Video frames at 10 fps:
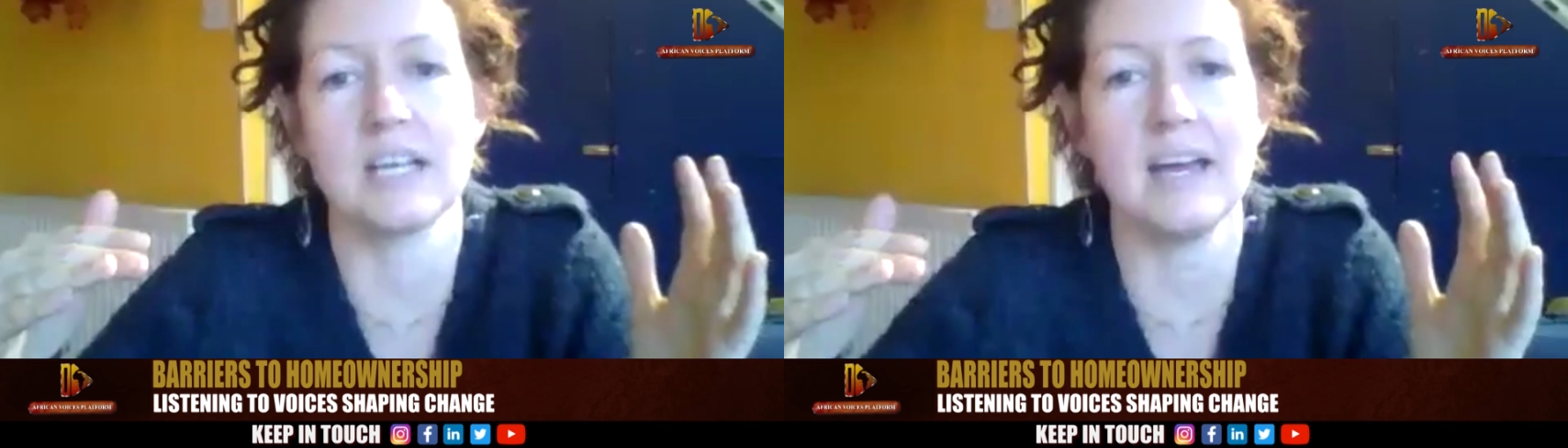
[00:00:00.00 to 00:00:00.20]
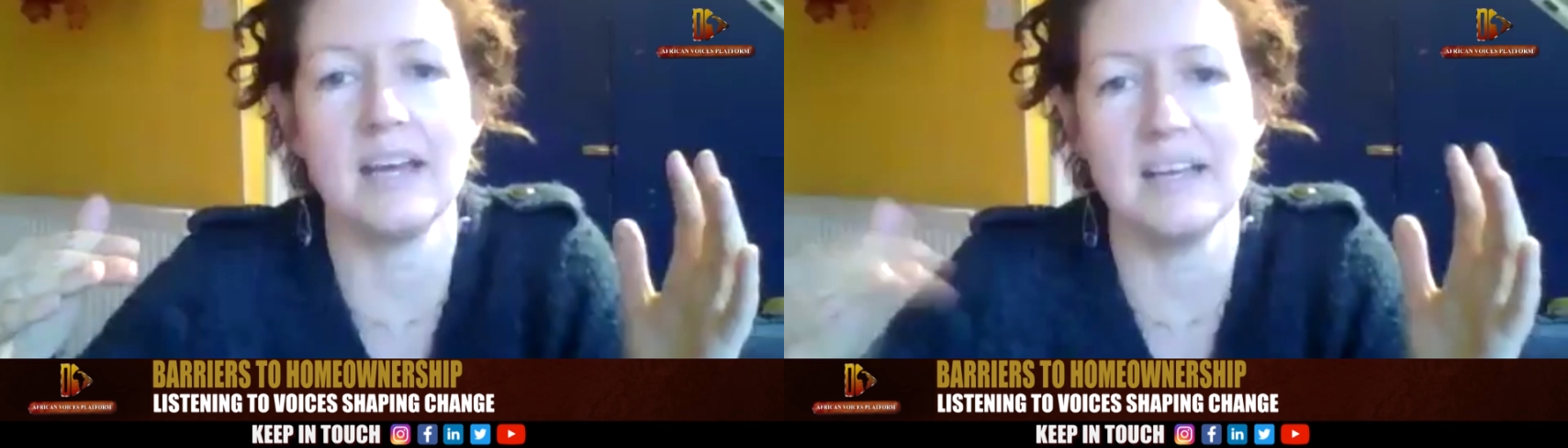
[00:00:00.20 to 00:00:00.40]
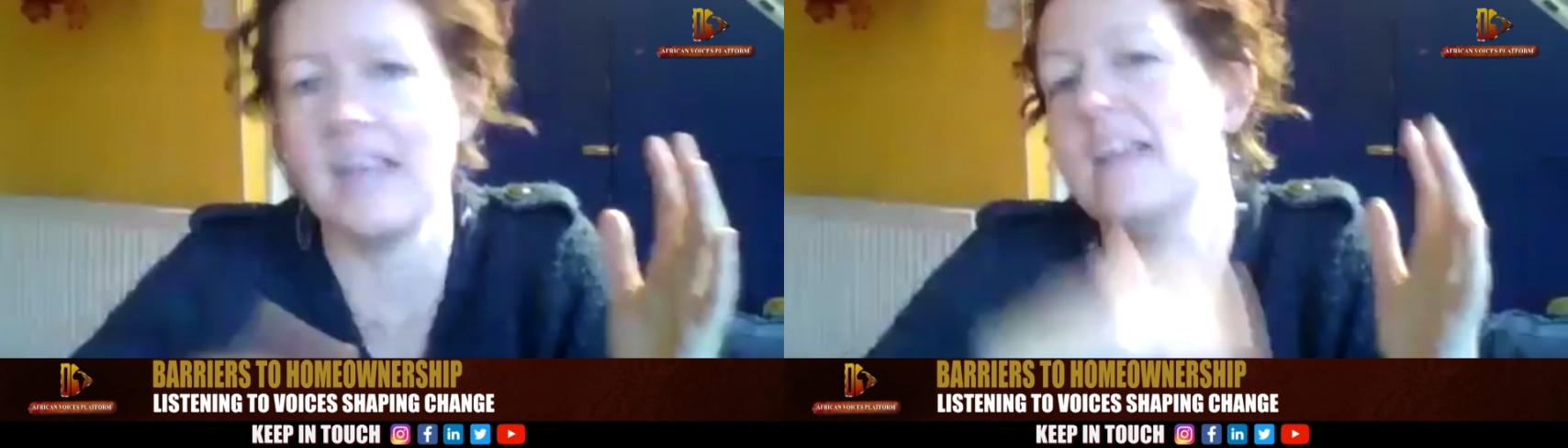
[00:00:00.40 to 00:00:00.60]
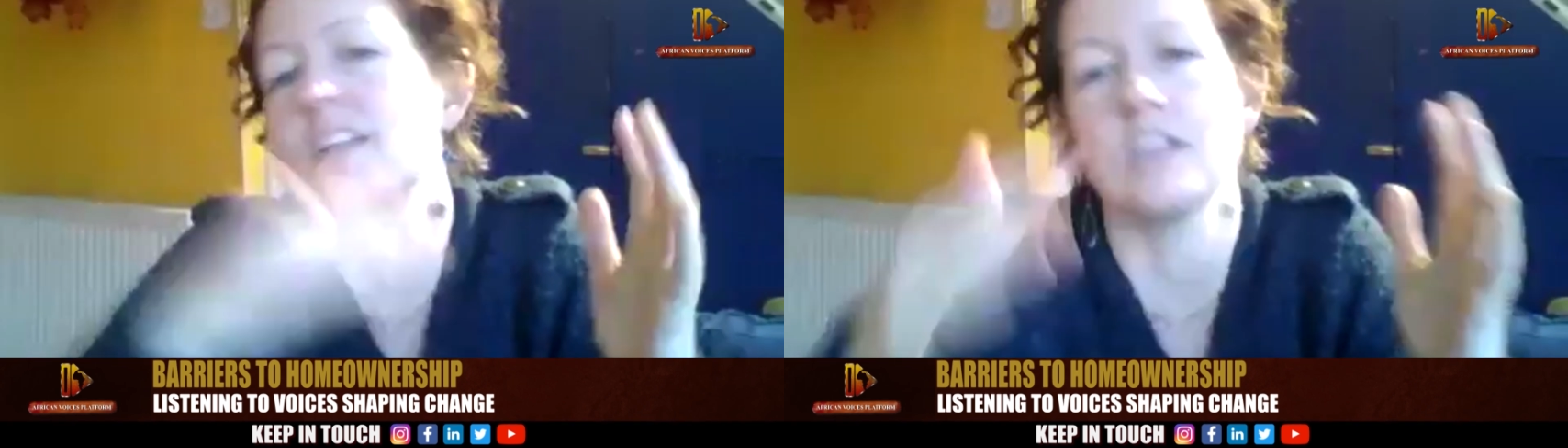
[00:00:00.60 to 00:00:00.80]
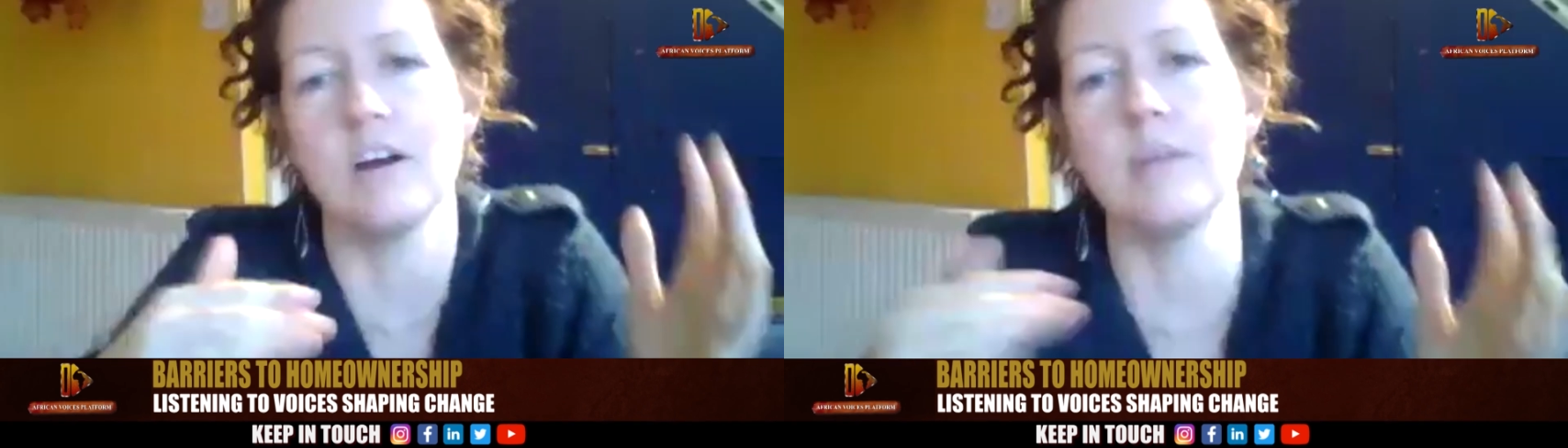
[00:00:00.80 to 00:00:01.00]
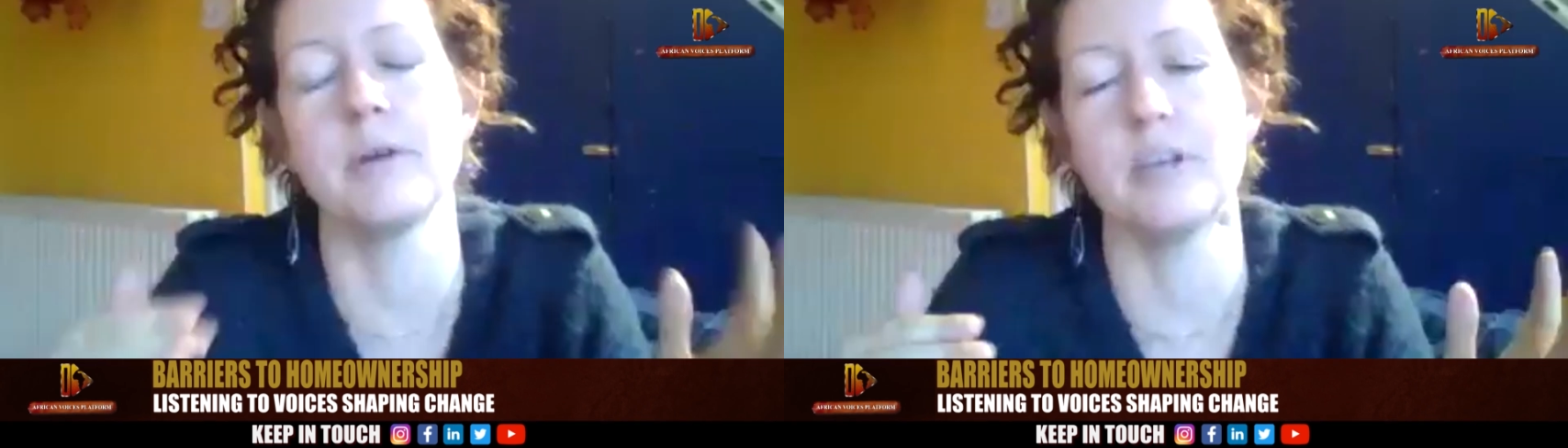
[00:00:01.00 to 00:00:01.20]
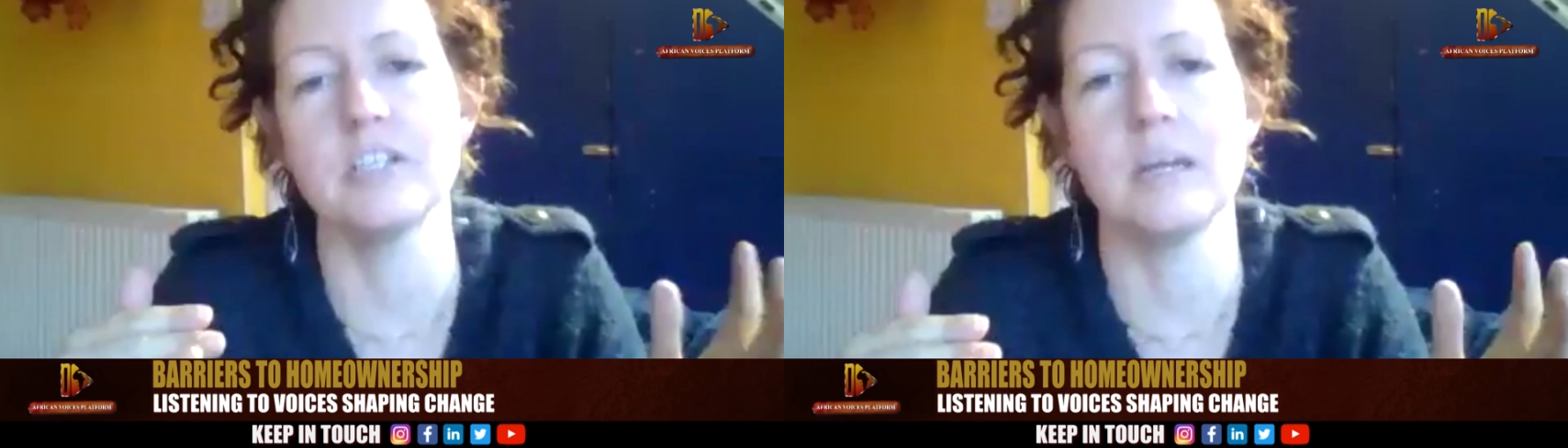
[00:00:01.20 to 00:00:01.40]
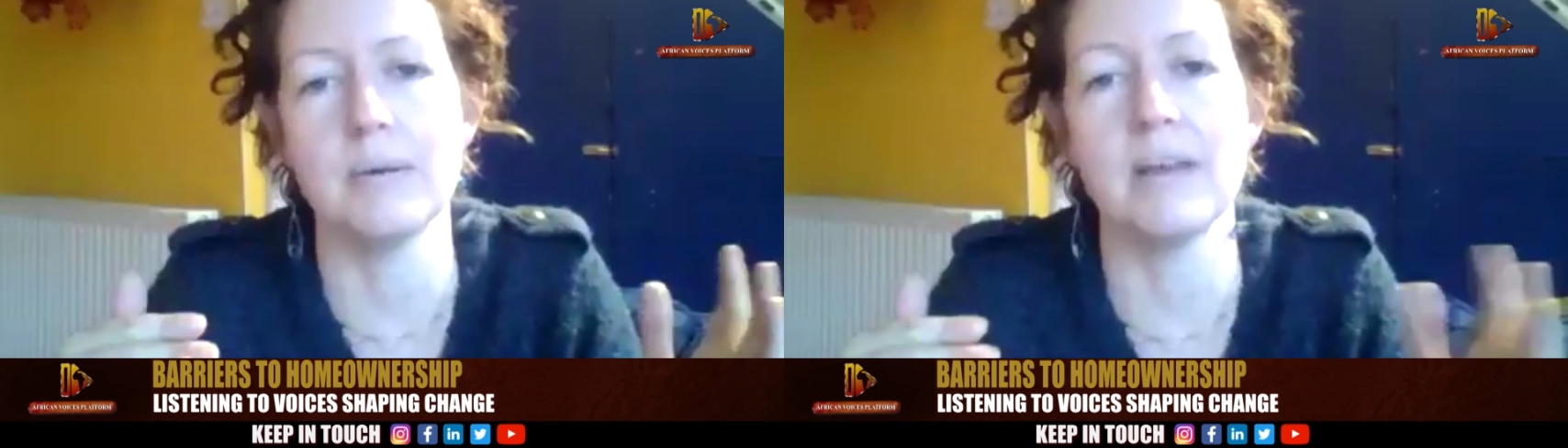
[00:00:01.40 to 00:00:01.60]
to get into home
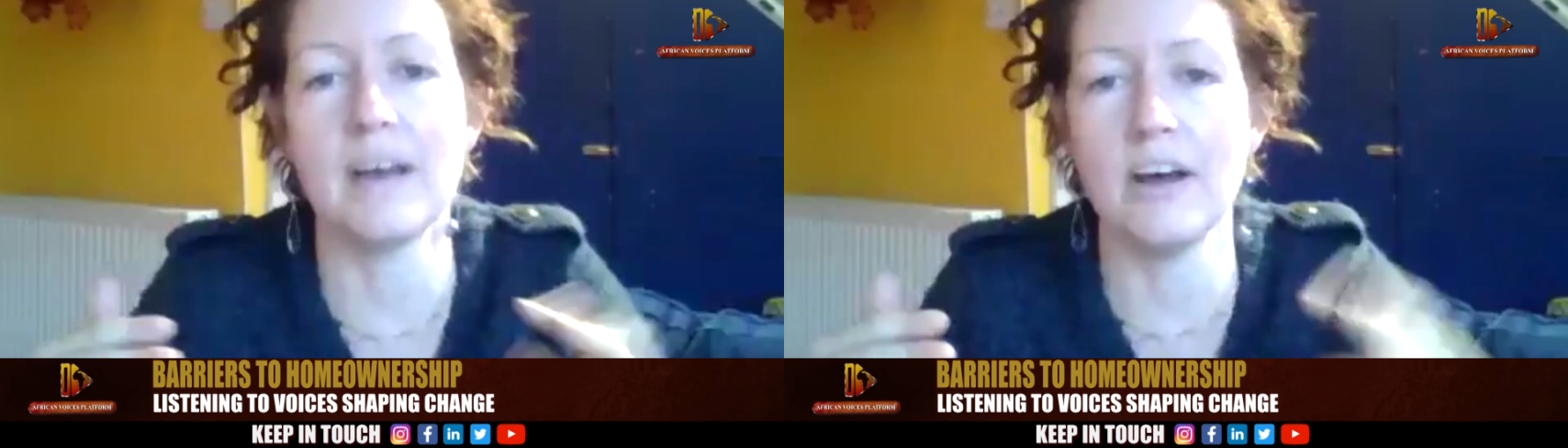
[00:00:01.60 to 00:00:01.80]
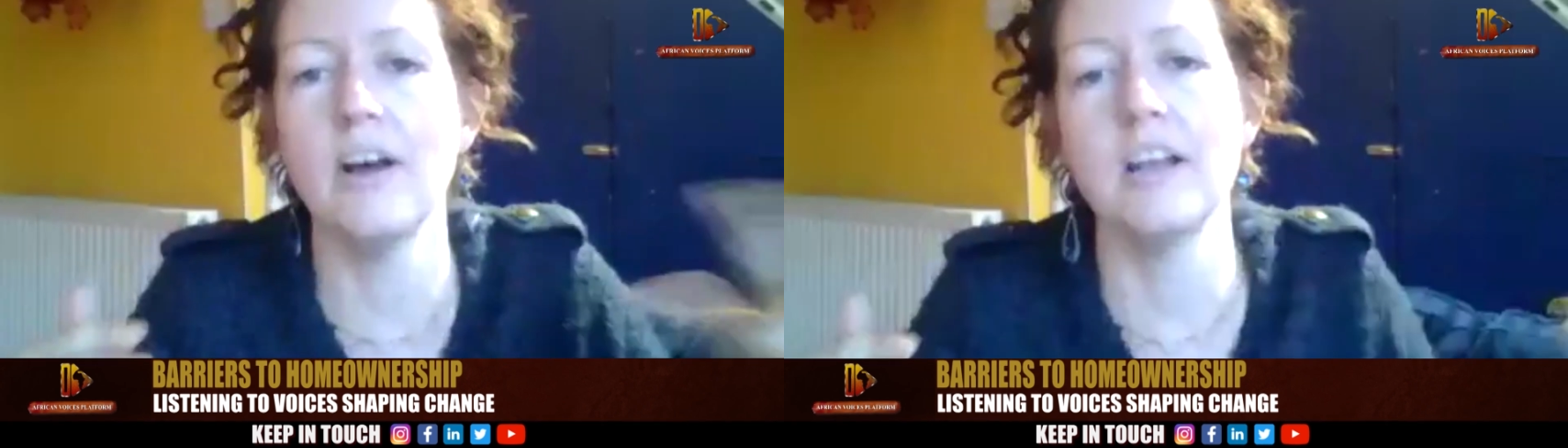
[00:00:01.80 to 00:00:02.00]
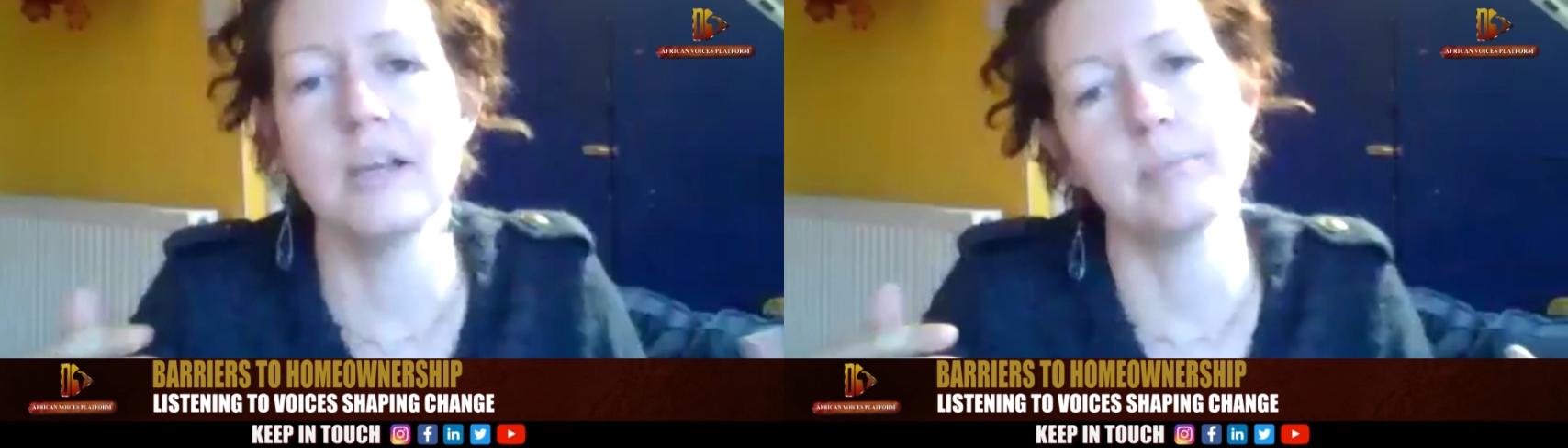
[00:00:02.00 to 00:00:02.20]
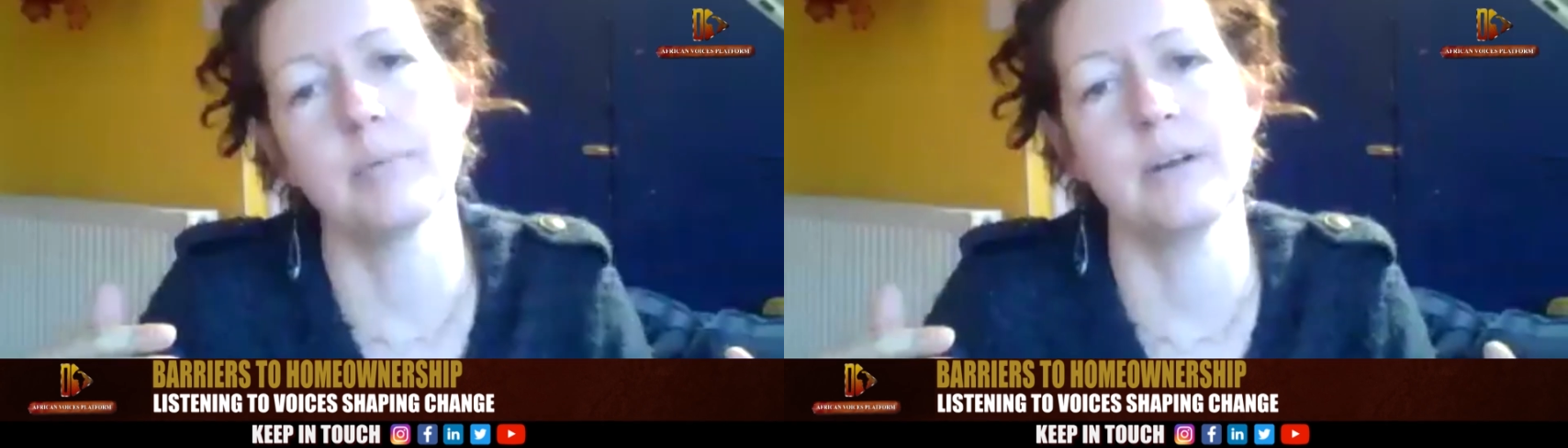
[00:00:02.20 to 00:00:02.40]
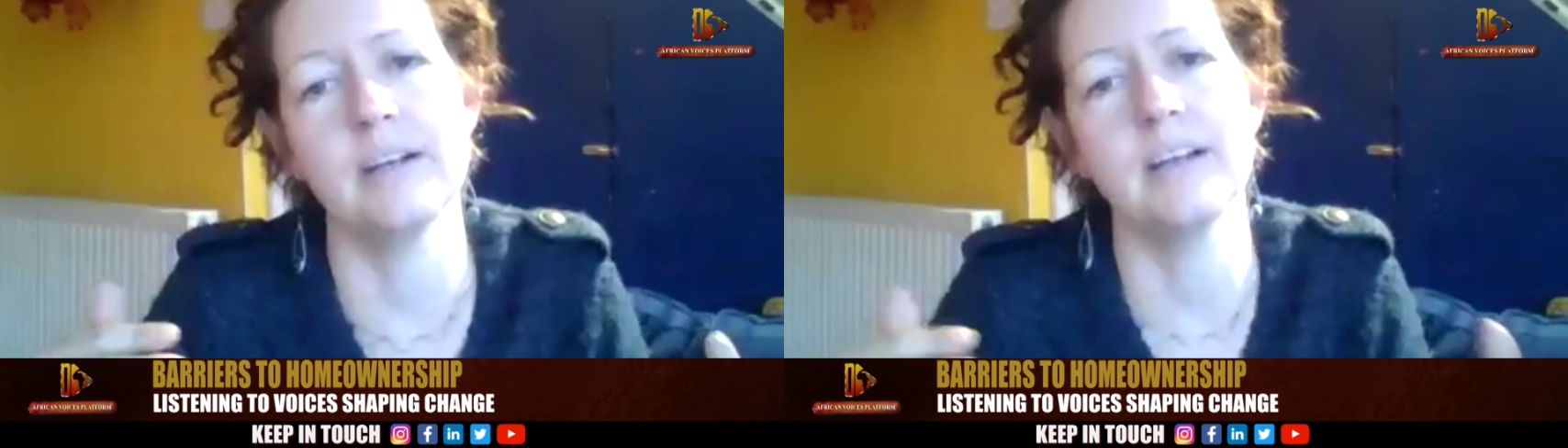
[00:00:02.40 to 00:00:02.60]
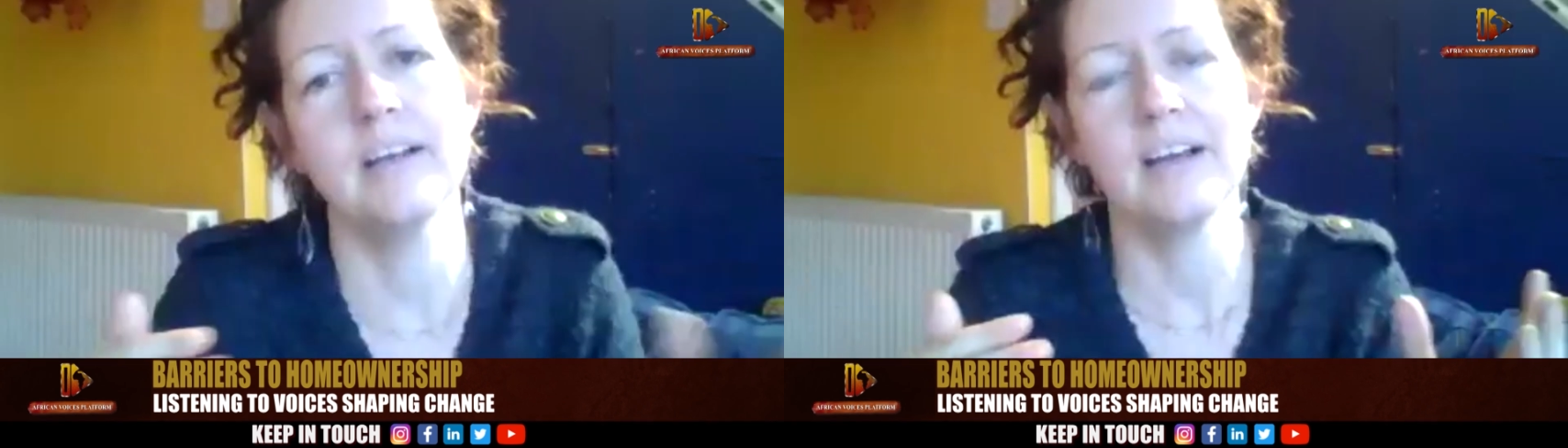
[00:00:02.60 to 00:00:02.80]
ownership at that earlier point,